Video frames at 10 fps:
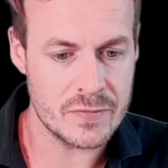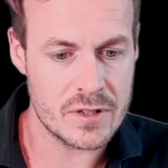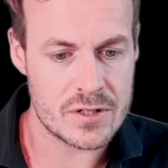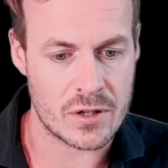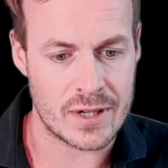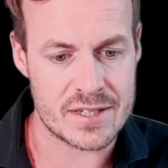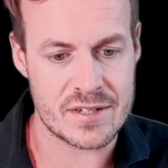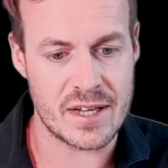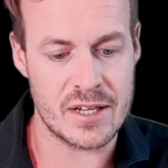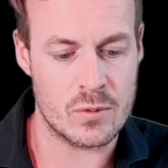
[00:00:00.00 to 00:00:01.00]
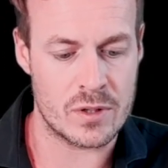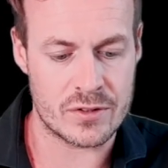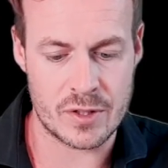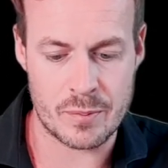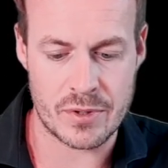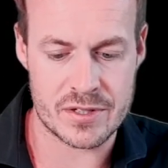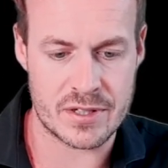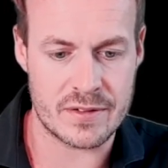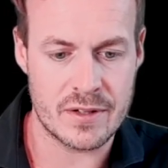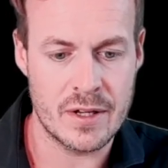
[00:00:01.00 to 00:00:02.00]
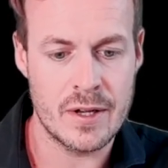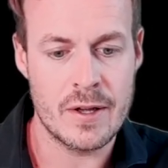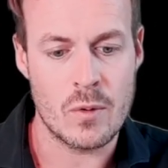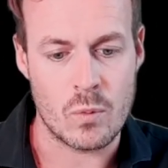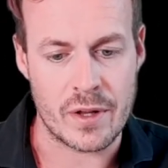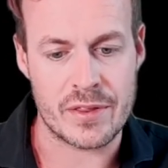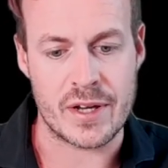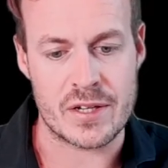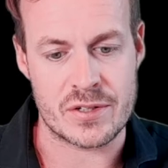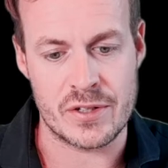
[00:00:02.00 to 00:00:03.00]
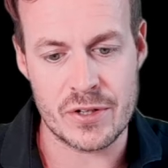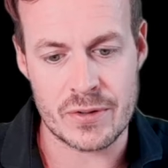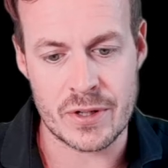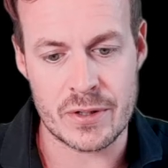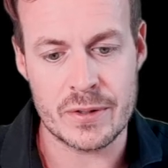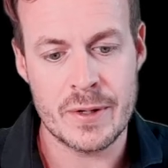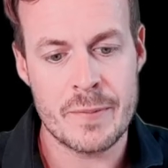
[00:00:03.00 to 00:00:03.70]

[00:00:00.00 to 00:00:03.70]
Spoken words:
So let's say you want to deposit 1,000 euro,